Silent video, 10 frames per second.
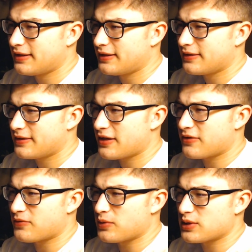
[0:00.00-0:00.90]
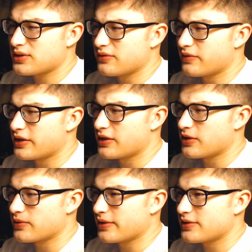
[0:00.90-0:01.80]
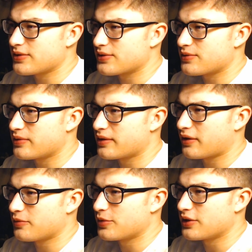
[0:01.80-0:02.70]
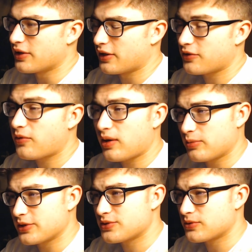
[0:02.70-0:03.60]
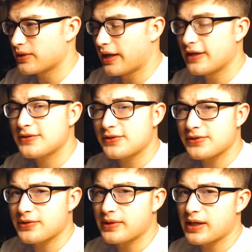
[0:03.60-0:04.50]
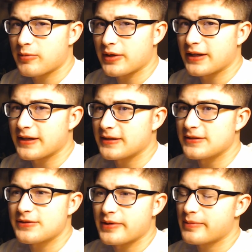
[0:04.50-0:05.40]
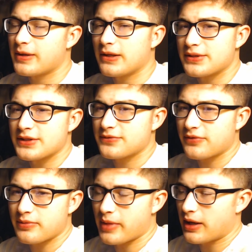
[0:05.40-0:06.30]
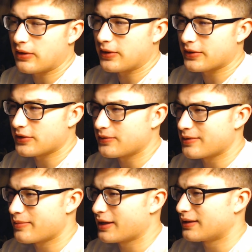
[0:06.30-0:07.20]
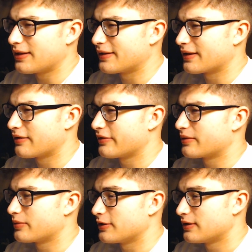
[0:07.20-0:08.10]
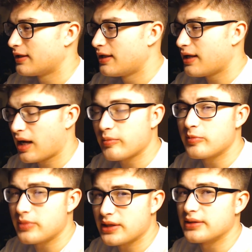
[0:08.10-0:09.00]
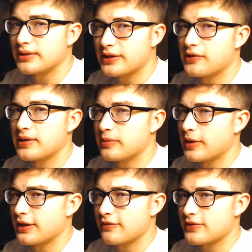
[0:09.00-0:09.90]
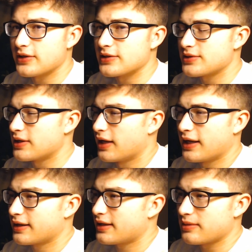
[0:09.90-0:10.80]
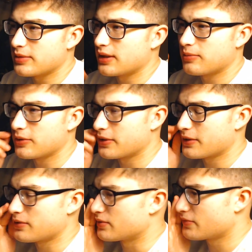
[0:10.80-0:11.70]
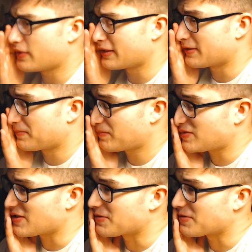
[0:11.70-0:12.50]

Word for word: Thank you for watching the video. This is going to be incredibly short, and it's also going up unedited, so I apologize for the bad audio and the bad lighting and everything, but I'm immediately going to bed after this, and I can't be uploading a huge file, so.